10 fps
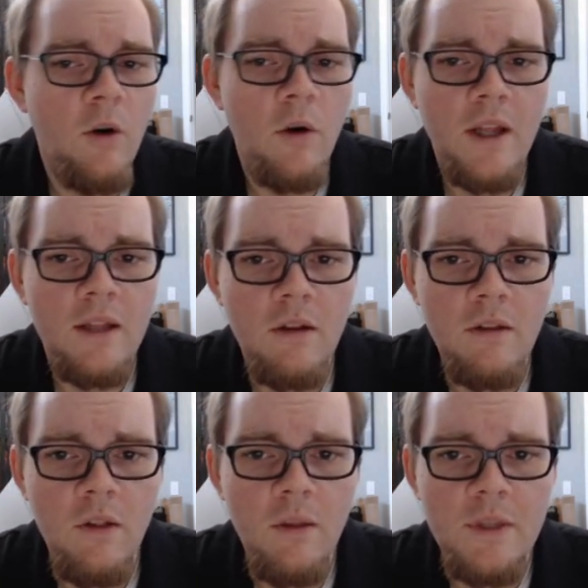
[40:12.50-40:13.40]
In order to get
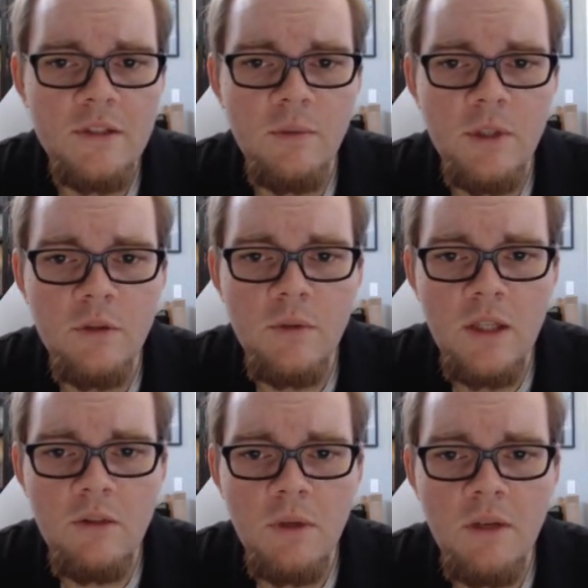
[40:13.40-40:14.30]
there, though, that means that we do
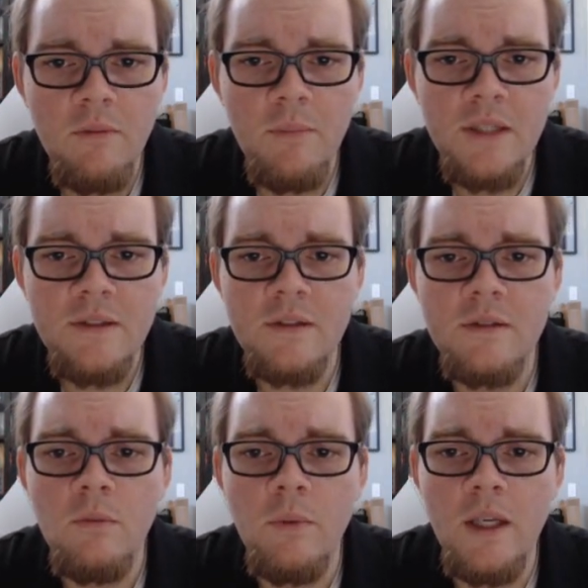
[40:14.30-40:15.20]
need 3 different
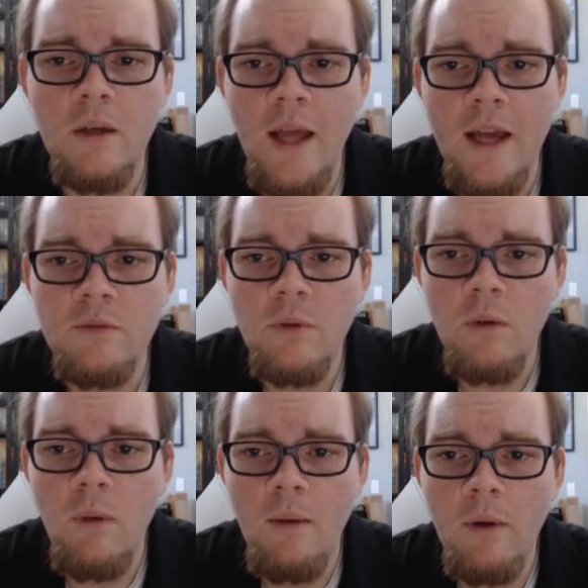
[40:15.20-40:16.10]
pieces. We need
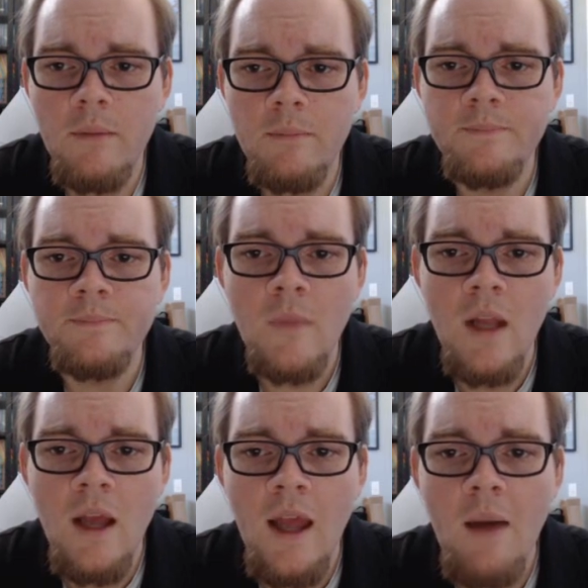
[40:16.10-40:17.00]
x1 and y1,
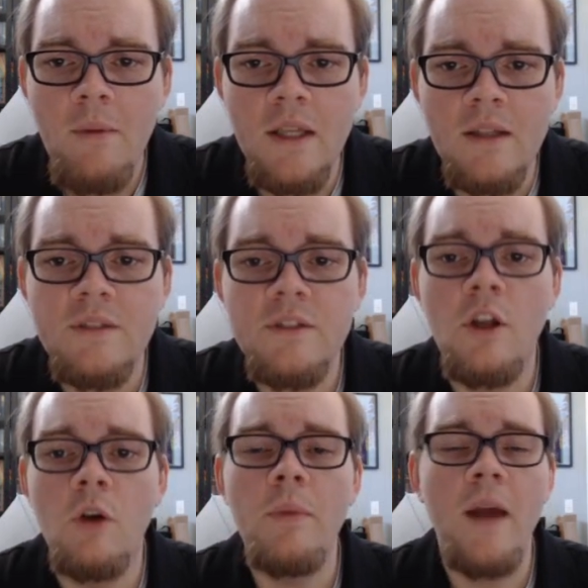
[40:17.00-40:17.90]
and we need the
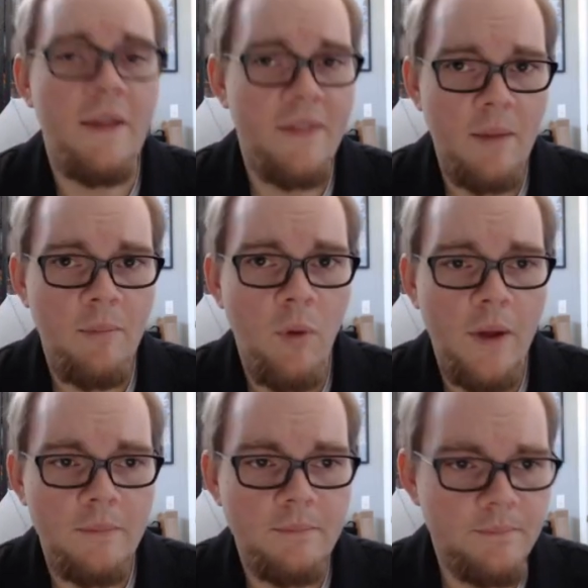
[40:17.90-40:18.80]
slope at that
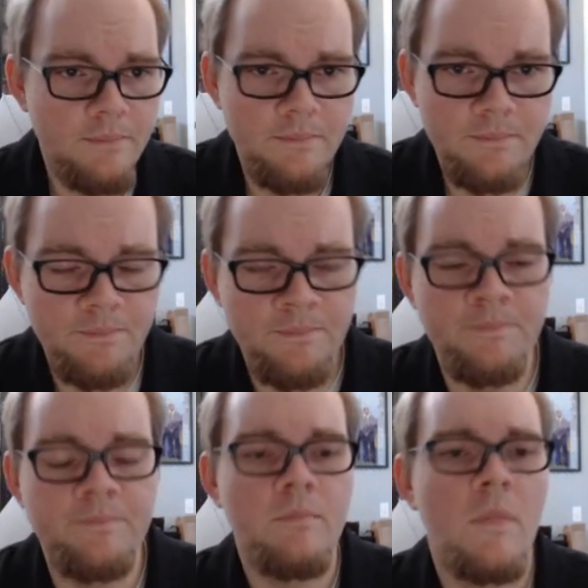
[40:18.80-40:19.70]
point.
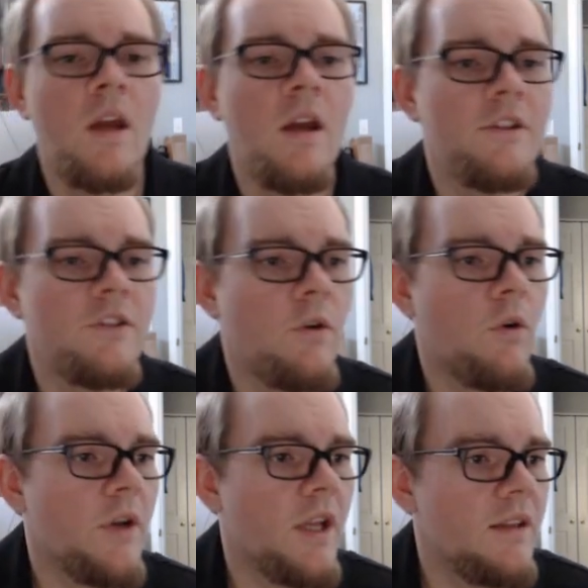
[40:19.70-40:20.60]
So in
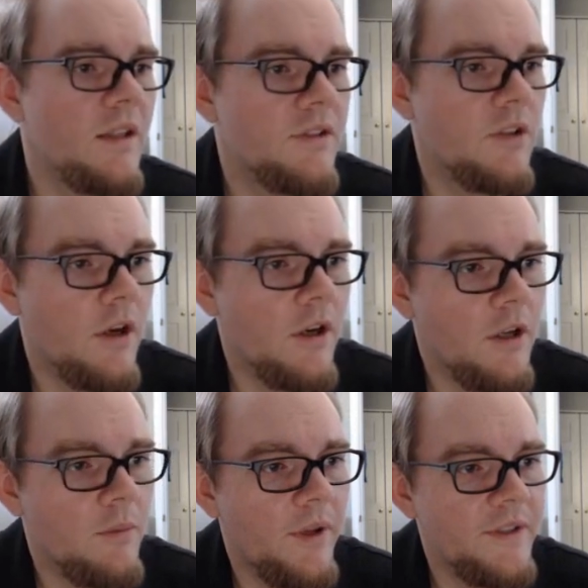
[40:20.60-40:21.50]
order to get things started, a
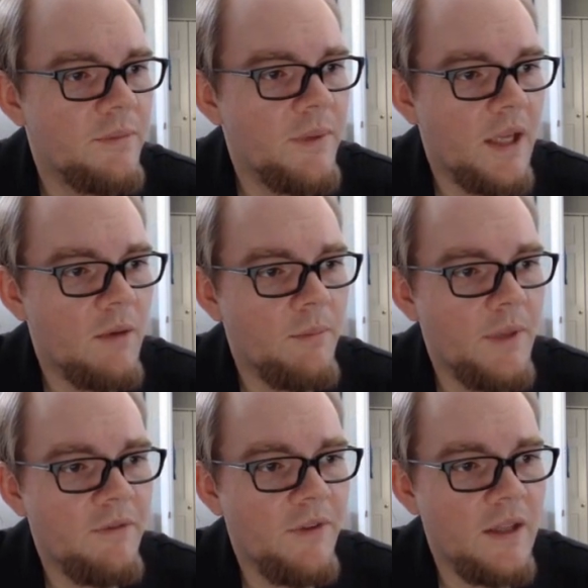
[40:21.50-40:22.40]
good place to begin would
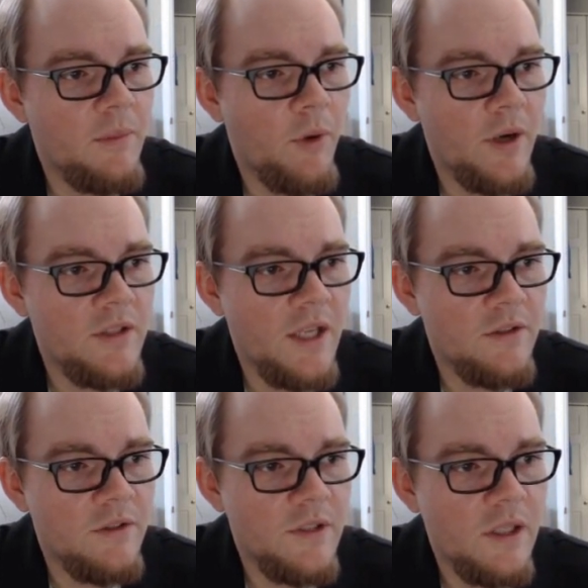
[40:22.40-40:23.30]
be to find the point of
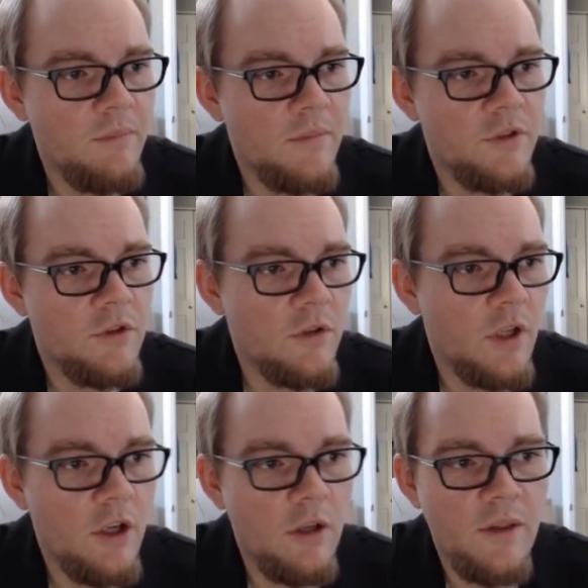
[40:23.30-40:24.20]
tangency. It's
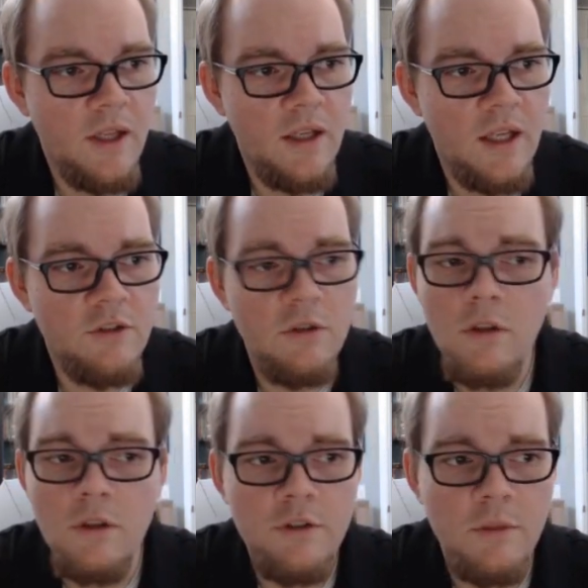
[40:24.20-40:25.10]
usually a good thing to get your
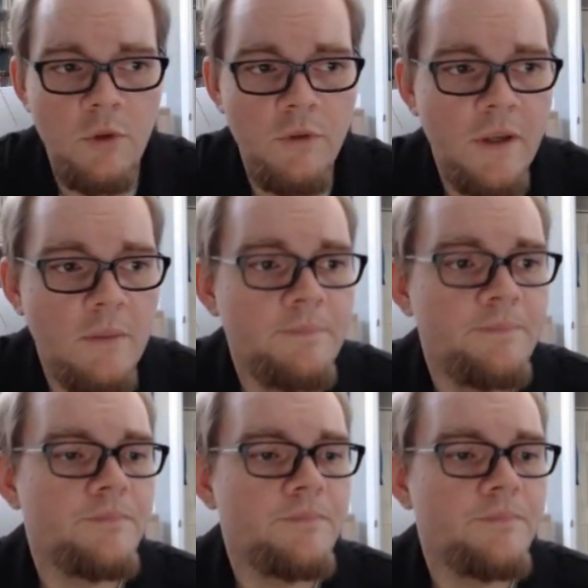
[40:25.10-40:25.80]
inertia moving.